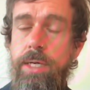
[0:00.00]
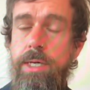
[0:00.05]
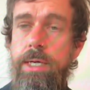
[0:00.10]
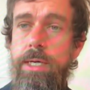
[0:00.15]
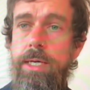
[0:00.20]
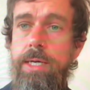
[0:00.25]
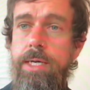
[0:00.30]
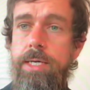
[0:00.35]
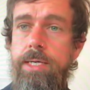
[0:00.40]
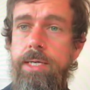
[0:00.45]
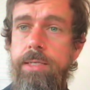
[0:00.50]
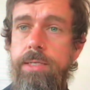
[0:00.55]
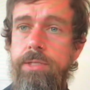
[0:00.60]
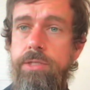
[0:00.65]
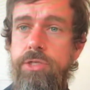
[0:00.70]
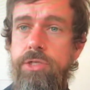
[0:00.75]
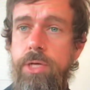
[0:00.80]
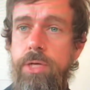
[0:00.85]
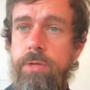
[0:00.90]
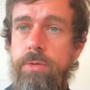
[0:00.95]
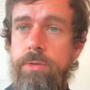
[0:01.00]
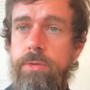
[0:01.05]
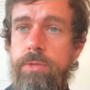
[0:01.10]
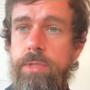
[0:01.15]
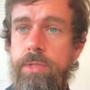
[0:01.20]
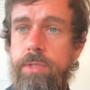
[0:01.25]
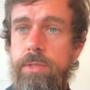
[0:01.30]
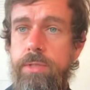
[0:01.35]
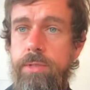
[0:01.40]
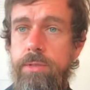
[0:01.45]
it showed
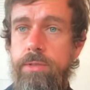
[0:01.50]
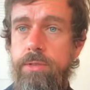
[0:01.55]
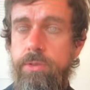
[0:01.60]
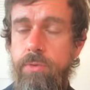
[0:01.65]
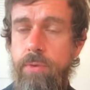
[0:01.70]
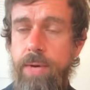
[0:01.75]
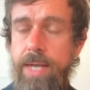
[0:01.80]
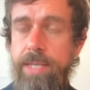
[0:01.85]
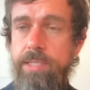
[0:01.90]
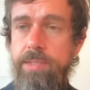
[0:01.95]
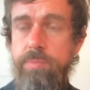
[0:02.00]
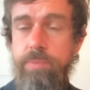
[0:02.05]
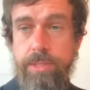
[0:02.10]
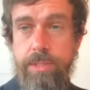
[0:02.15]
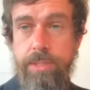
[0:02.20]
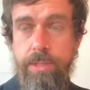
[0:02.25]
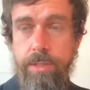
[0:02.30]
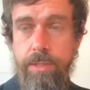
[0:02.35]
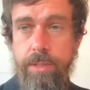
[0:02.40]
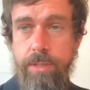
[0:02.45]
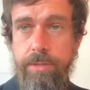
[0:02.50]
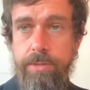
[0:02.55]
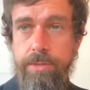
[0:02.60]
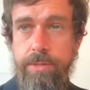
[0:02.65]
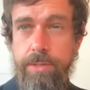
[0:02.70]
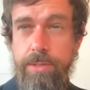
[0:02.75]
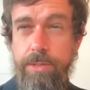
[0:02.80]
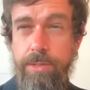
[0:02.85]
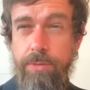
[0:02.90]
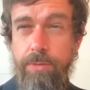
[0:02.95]
the direct materials,
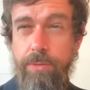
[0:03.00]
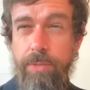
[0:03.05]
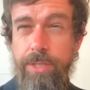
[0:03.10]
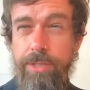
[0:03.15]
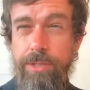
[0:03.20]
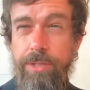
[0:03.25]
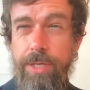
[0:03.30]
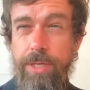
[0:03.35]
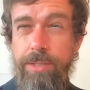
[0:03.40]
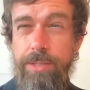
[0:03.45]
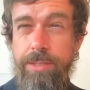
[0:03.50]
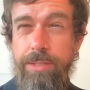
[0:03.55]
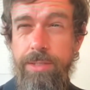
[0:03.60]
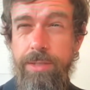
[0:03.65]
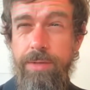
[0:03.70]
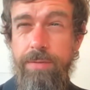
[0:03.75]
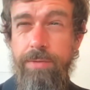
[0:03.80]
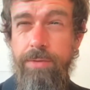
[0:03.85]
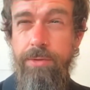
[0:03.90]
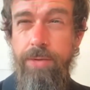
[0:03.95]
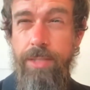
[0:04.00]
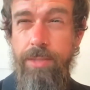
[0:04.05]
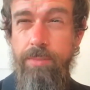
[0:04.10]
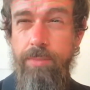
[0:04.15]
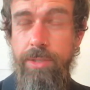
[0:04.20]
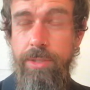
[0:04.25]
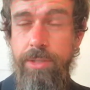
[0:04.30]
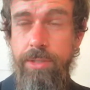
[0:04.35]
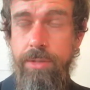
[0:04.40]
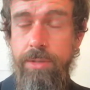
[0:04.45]
screenshots of the direct
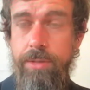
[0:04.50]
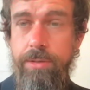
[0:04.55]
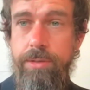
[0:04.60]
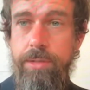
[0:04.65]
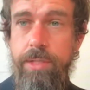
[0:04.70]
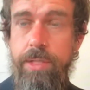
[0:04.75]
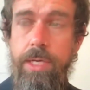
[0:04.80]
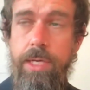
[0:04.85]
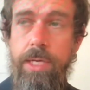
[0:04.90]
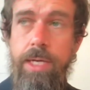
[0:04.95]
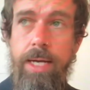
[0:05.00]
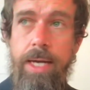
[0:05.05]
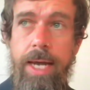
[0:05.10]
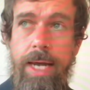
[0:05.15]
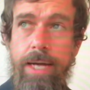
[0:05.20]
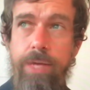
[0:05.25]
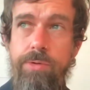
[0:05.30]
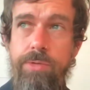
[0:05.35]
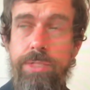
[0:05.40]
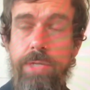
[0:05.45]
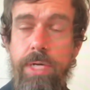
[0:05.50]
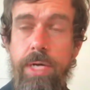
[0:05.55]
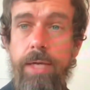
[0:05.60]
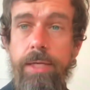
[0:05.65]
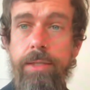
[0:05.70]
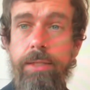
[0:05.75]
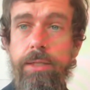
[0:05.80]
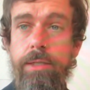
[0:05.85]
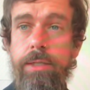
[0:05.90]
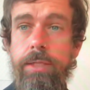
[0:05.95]
materials, and it was
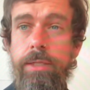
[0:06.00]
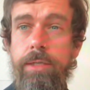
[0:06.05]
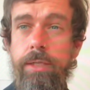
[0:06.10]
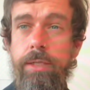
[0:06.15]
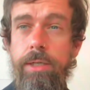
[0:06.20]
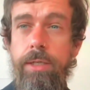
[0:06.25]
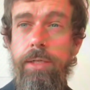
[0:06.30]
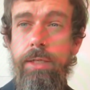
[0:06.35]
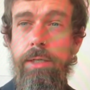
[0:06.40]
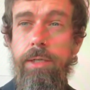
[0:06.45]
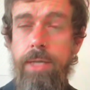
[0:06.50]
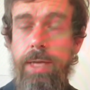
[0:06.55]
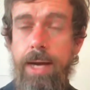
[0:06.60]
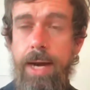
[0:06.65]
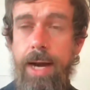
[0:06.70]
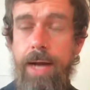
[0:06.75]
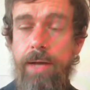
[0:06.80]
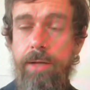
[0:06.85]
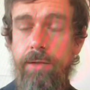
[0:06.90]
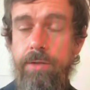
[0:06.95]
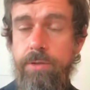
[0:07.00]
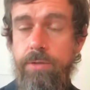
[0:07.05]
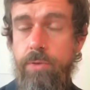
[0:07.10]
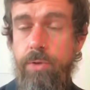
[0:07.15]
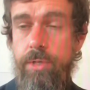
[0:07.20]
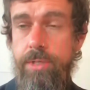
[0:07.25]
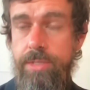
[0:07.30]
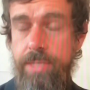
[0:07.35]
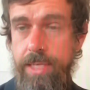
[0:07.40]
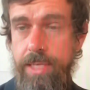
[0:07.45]
unclear how those were
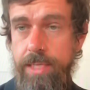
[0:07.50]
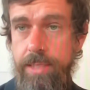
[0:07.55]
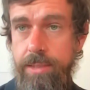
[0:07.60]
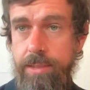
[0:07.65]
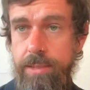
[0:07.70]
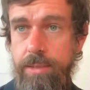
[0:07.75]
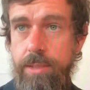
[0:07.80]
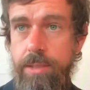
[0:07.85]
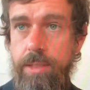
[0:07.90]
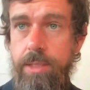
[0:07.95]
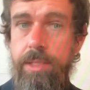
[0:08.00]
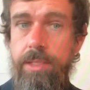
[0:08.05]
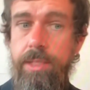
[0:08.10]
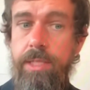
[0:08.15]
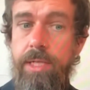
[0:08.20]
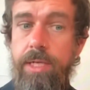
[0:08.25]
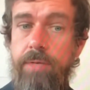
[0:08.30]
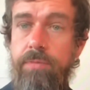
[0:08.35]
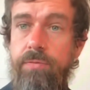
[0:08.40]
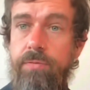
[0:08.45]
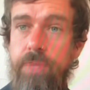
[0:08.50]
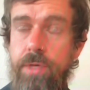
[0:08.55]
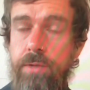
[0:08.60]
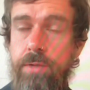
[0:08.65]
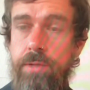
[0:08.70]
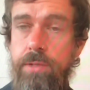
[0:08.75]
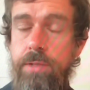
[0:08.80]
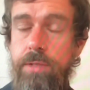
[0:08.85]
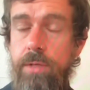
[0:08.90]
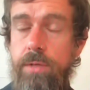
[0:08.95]
attained, that it
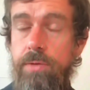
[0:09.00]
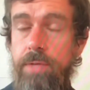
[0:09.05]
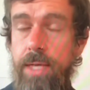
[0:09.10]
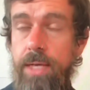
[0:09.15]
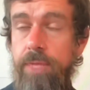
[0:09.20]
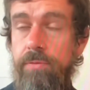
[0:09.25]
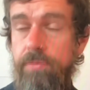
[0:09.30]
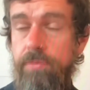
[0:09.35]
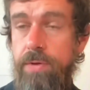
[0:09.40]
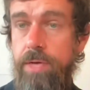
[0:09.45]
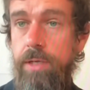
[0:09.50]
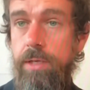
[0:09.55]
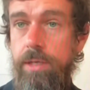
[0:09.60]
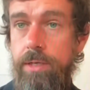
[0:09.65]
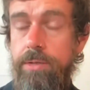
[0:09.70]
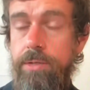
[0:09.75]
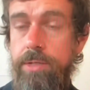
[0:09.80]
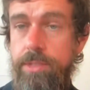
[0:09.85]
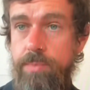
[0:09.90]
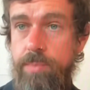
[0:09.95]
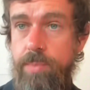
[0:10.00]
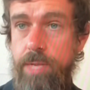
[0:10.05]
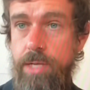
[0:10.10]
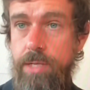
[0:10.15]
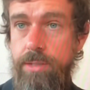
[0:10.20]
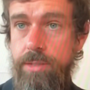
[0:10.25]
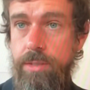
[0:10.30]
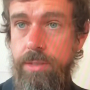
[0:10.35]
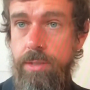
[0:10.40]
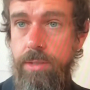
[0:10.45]
fell under this
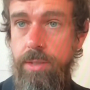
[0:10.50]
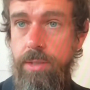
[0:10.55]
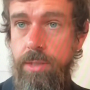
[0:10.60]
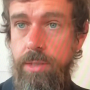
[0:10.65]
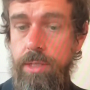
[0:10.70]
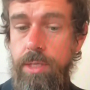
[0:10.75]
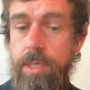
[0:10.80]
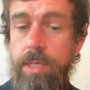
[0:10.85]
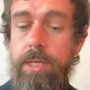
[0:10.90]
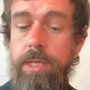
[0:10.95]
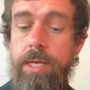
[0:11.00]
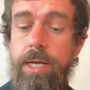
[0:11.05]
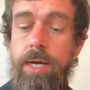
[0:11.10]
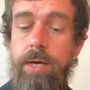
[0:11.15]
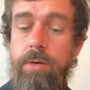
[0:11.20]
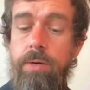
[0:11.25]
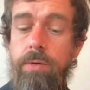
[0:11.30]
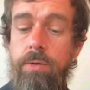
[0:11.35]
policy. Now,